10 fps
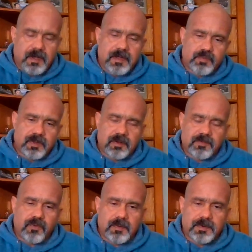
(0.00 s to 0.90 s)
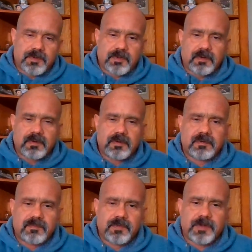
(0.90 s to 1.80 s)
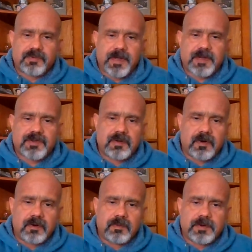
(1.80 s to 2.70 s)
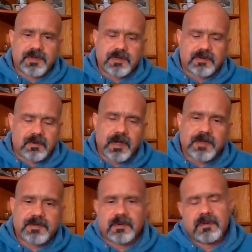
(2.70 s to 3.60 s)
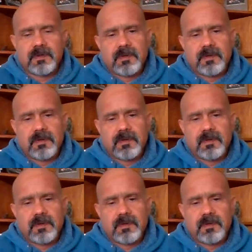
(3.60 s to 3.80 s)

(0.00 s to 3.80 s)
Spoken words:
As we look forward to the resurrection of our Lord Jesus Christ and